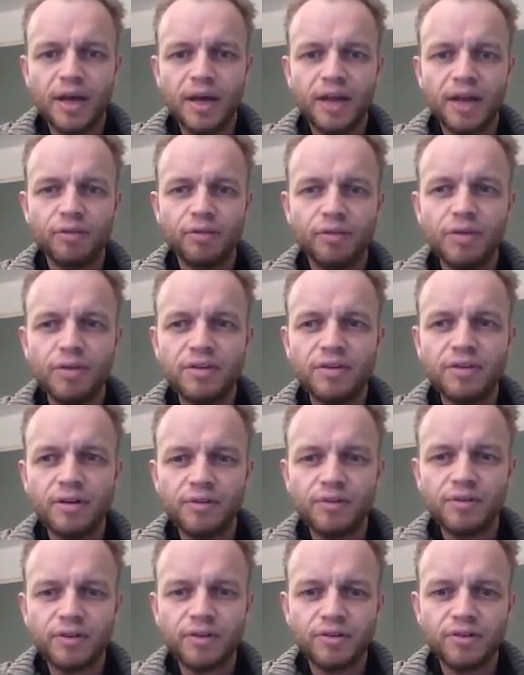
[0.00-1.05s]
And the reason
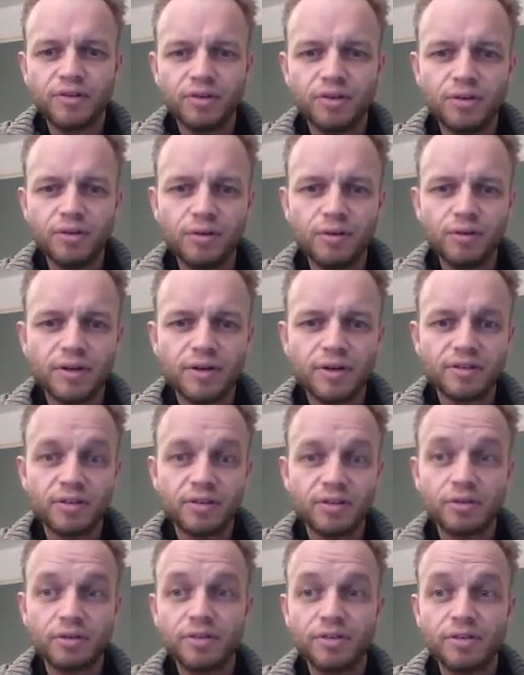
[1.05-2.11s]
I've asked you to do this
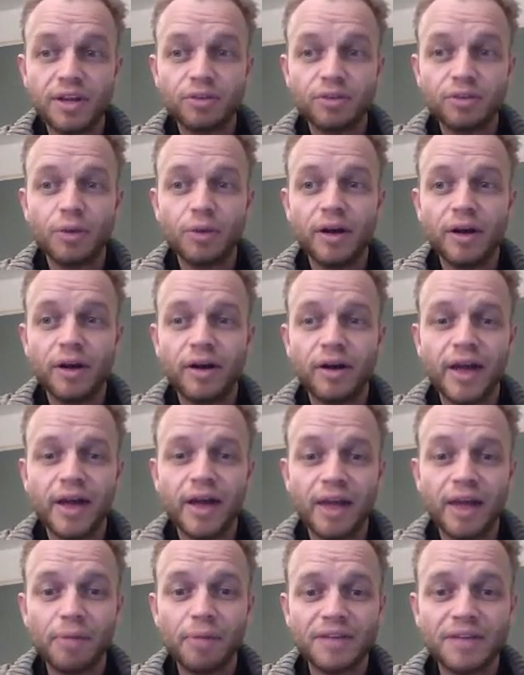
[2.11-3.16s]
is because that's where our
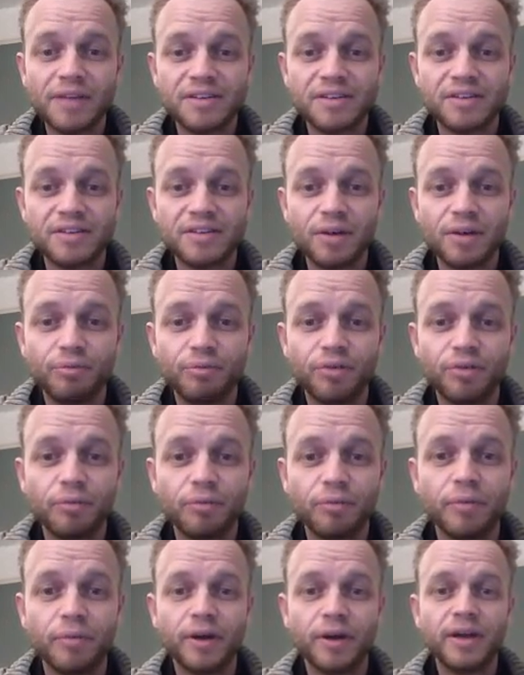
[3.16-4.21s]
air masses come
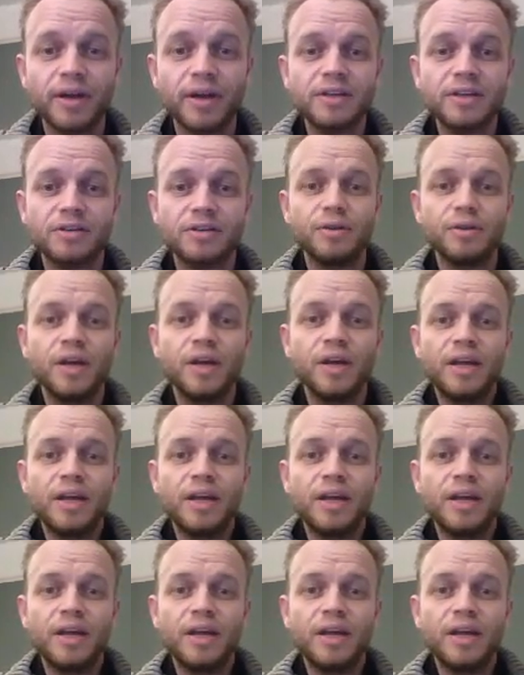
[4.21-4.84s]
from. Okay, so